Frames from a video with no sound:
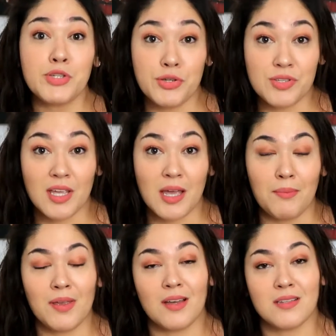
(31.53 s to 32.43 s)
using it
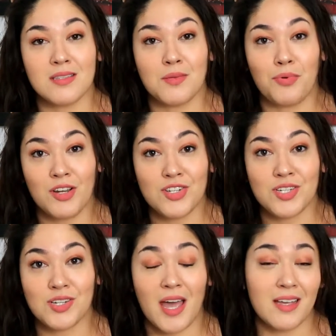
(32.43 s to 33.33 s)
because the
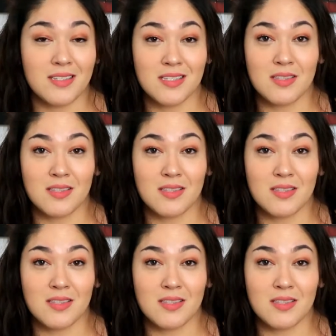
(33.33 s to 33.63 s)
brush heads,